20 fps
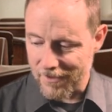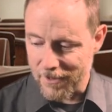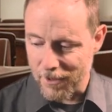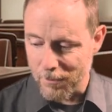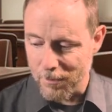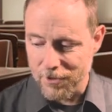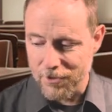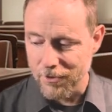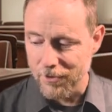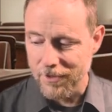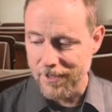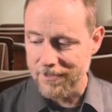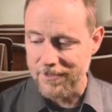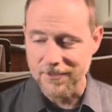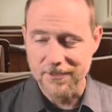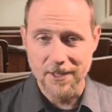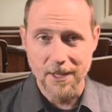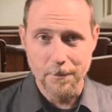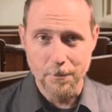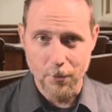the original
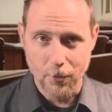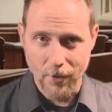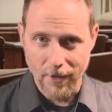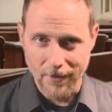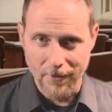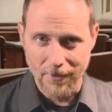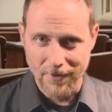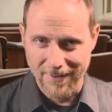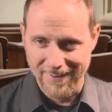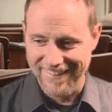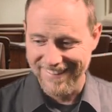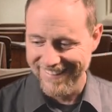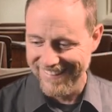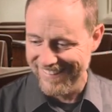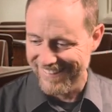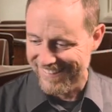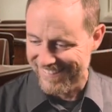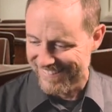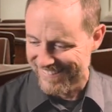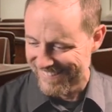doesn't say prayer.
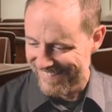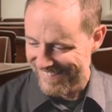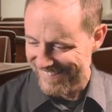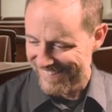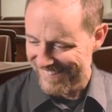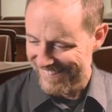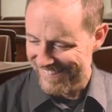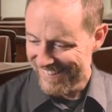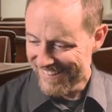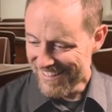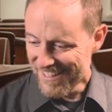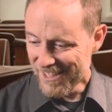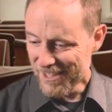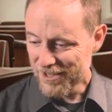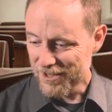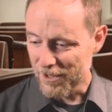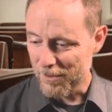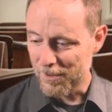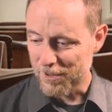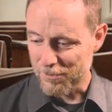
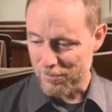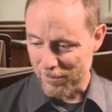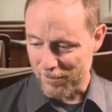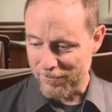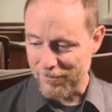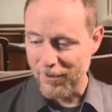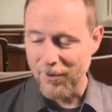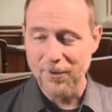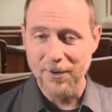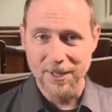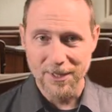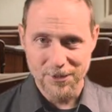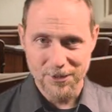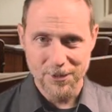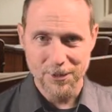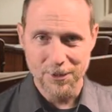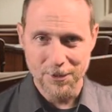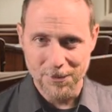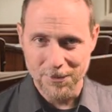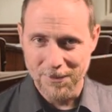So it's referring
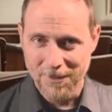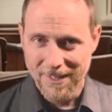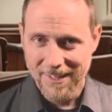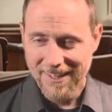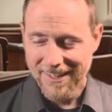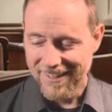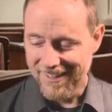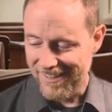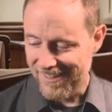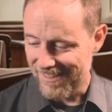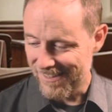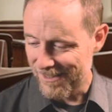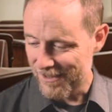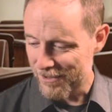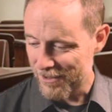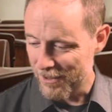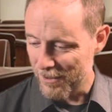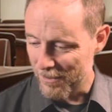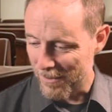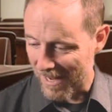to,
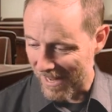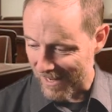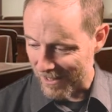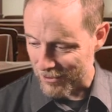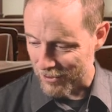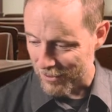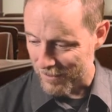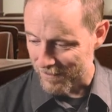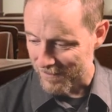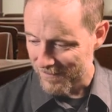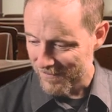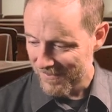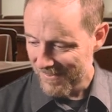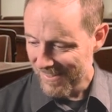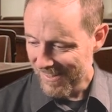uh, to action.